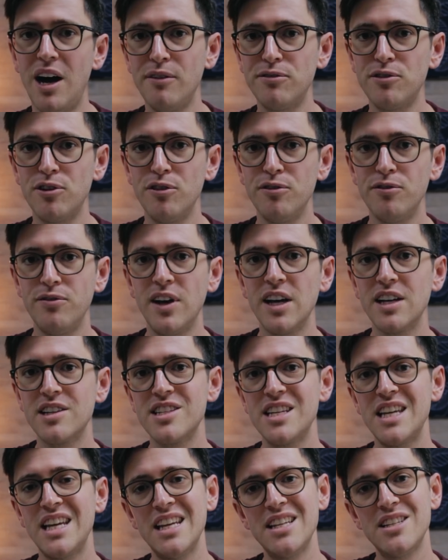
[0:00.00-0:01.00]
After
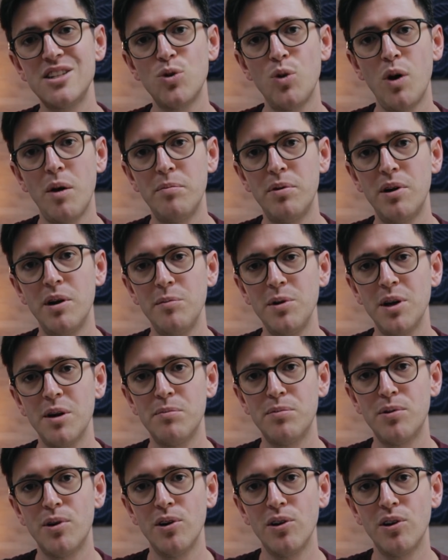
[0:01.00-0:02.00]
Effects into our
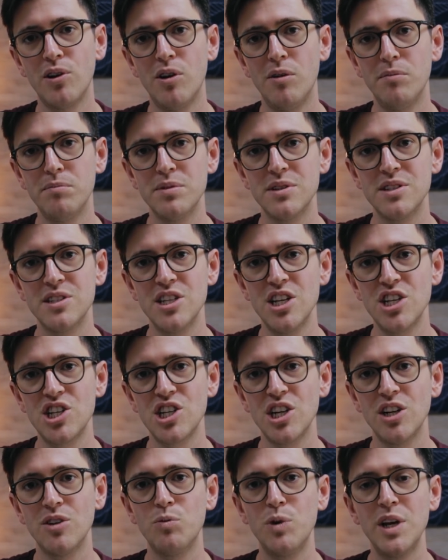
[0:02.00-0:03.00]
Premiere Pro
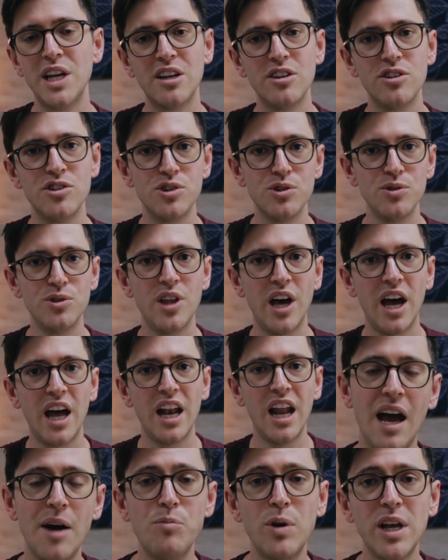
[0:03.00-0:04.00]
composition, we can do
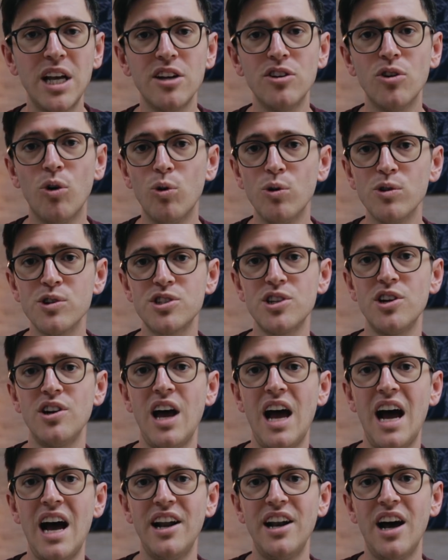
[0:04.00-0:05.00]
that. And we can also
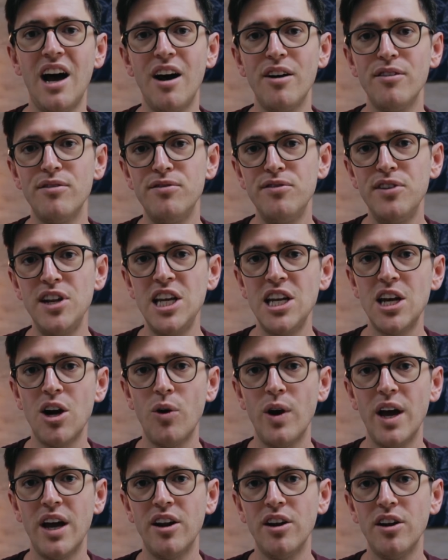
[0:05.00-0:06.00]
add our
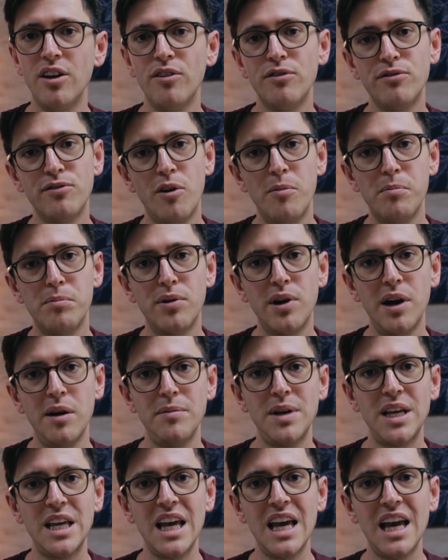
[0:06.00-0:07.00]
video edit from
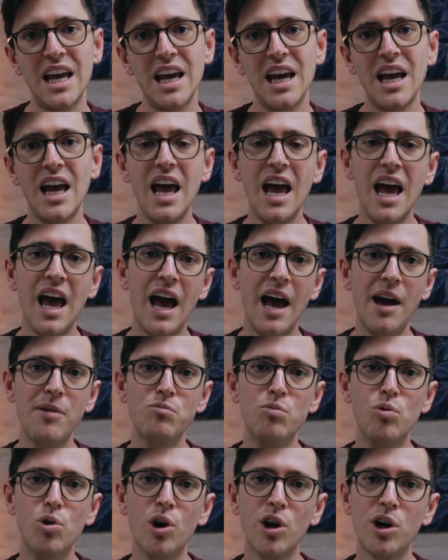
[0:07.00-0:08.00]
Premiere
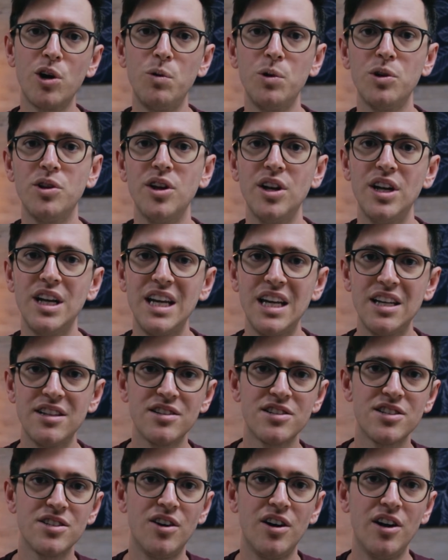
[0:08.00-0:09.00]
and work with it
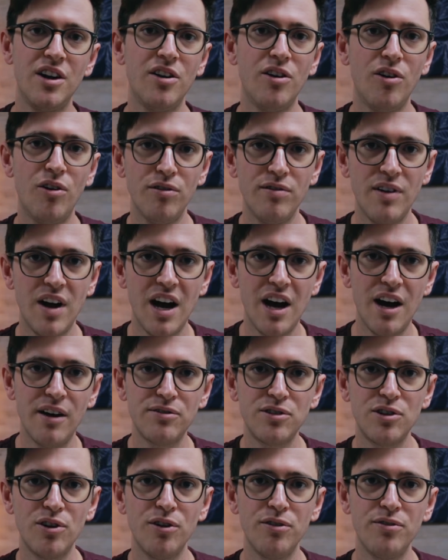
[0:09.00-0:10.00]
inside of
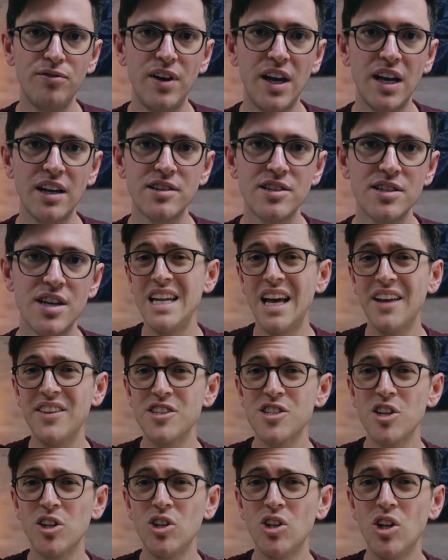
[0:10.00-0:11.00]
After Effects. Now
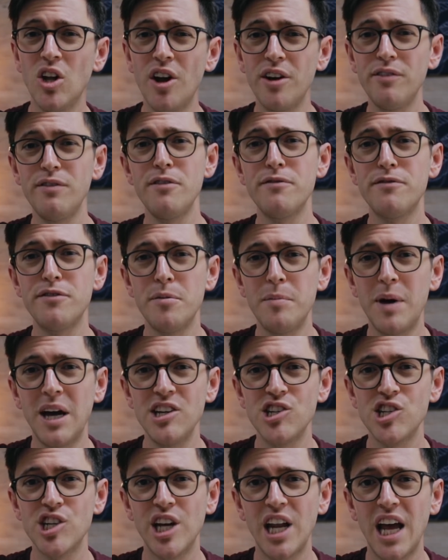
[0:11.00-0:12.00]
there's a lot of
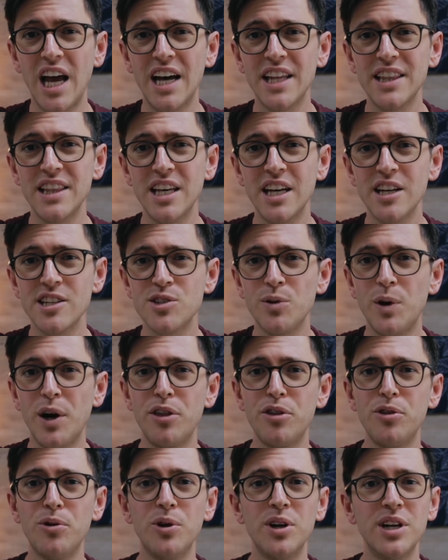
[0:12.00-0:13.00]
information out there, so I
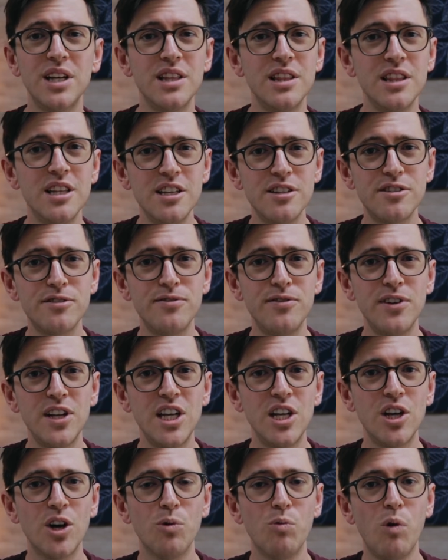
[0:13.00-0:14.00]
thought in this
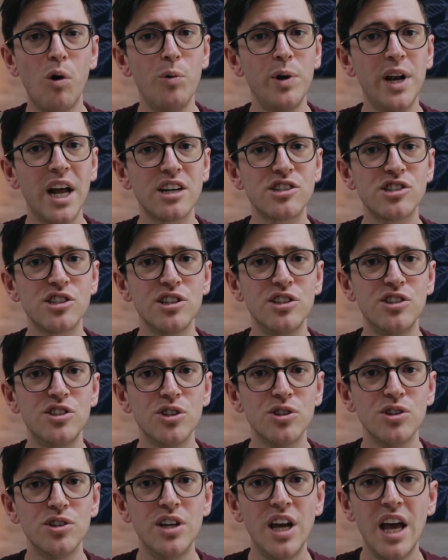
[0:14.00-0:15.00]
video what we'd actually
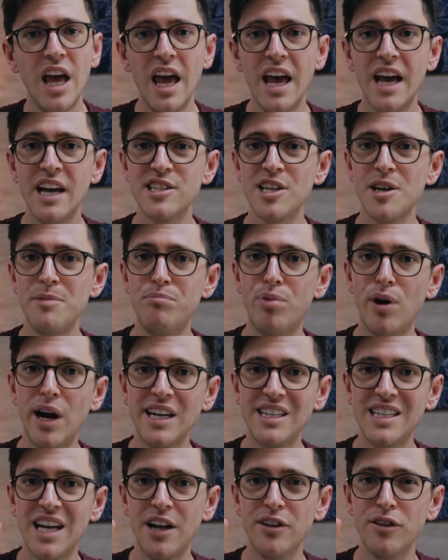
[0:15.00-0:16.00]
do is I
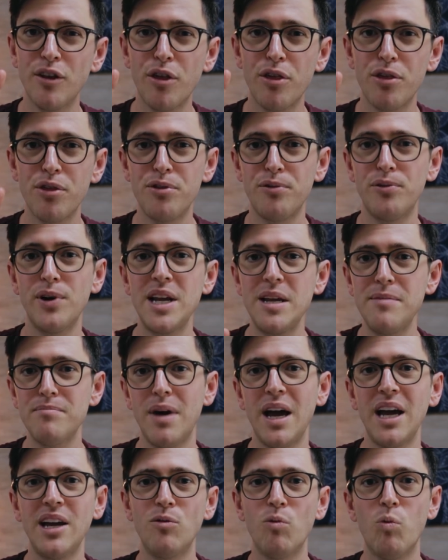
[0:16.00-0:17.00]
break down the three
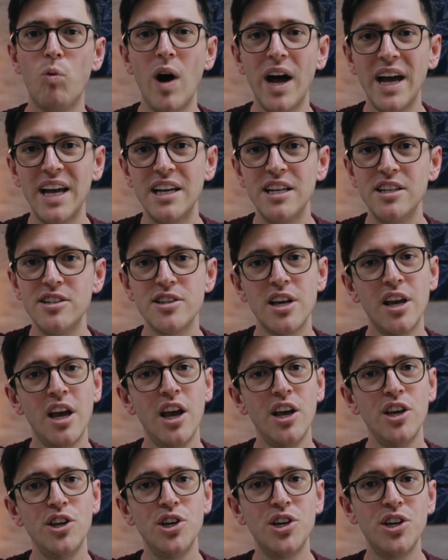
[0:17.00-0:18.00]
main ways
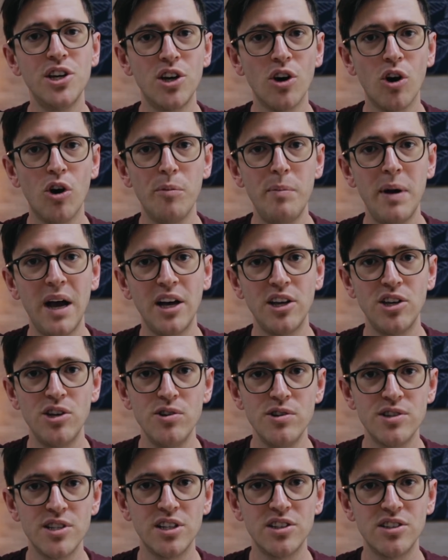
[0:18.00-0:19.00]
you can go about
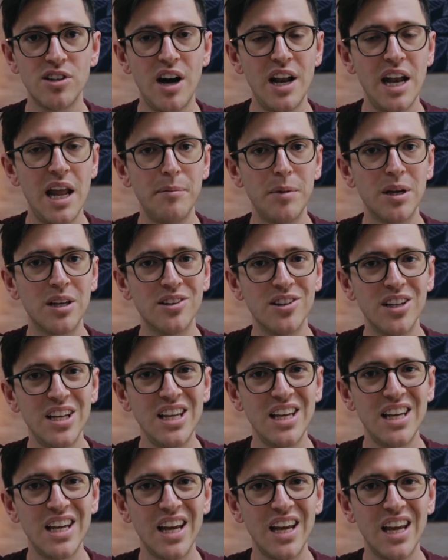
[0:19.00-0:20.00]
using dynamic
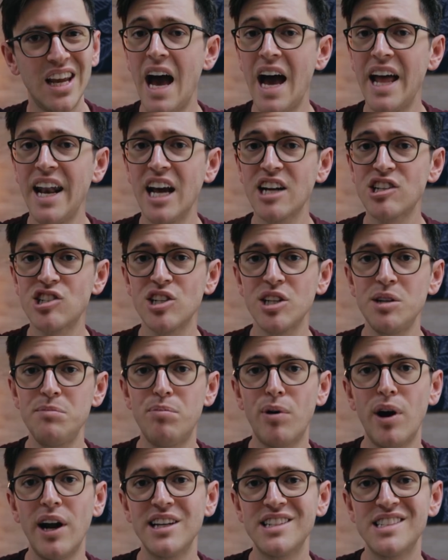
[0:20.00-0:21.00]
linking, and actually
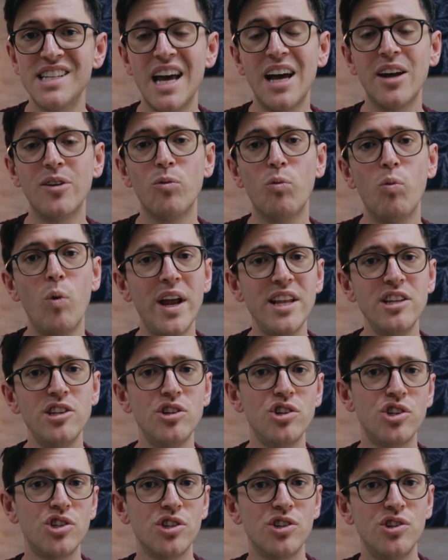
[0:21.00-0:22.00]
break down when
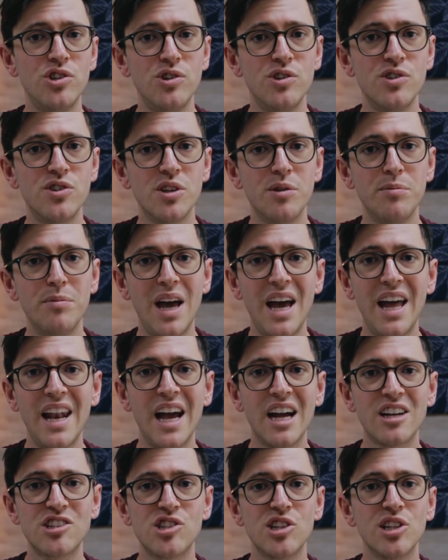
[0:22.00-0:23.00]
you should use them
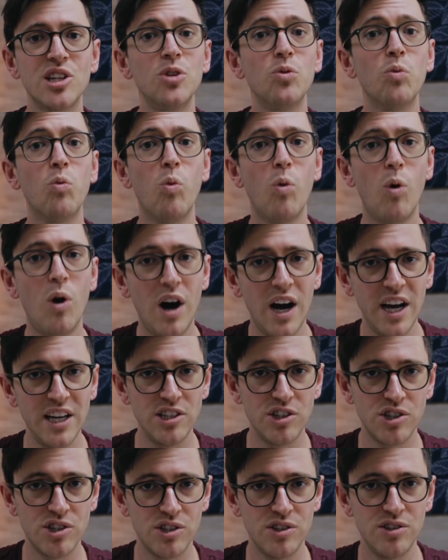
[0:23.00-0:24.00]
and actually why
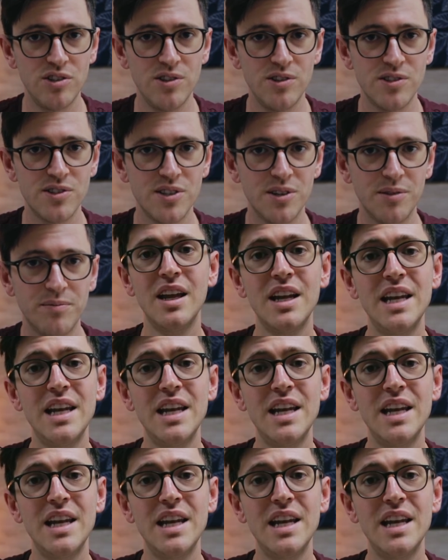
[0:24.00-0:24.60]
you should use them.